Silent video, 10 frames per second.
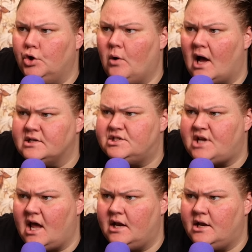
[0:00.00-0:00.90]
Do I
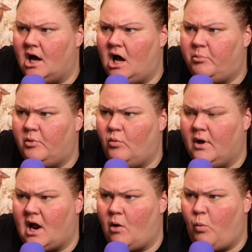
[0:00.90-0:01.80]
stand up
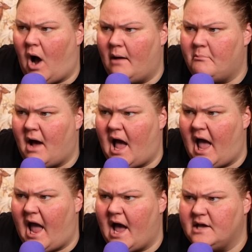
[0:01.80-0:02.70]
when I wipe my
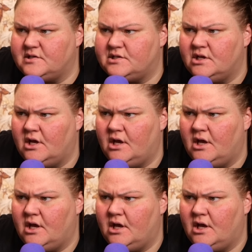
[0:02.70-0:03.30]
ass?